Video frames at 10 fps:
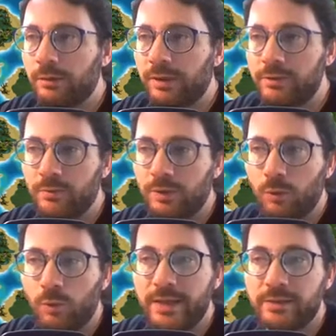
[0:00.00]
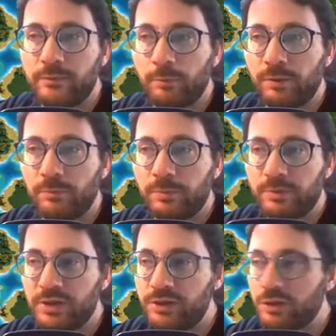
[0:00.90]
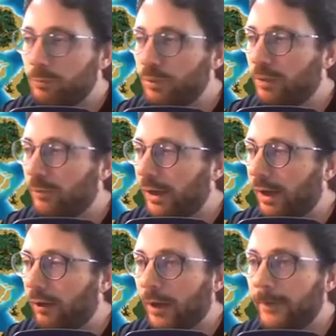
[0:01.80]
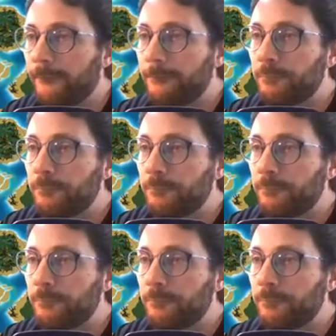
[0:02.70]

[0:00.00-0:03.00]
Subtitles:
I mean, this would be a waste of a position to put him right now, right?